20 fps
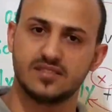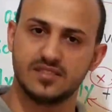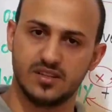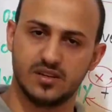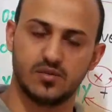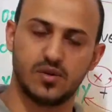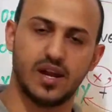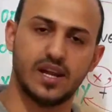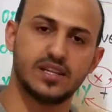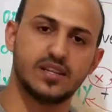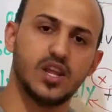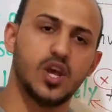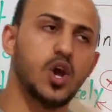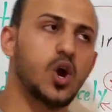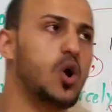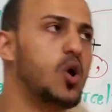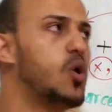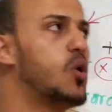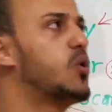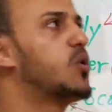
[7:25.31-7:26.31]
All right?
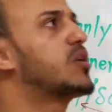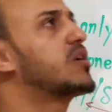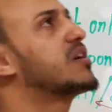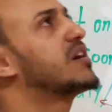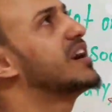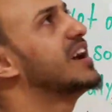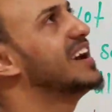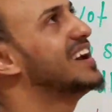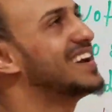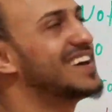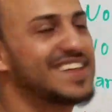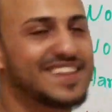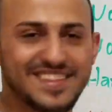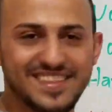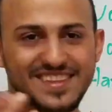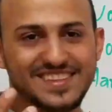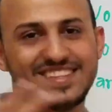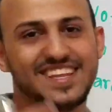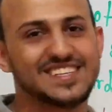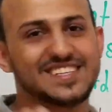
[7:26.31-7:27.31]
Or
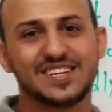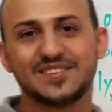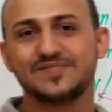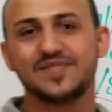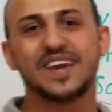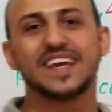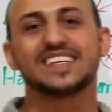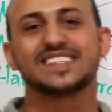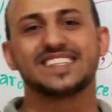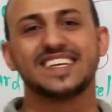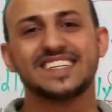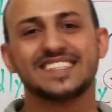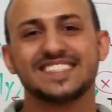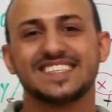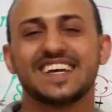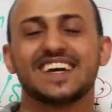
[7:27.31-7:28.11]
does it make sense?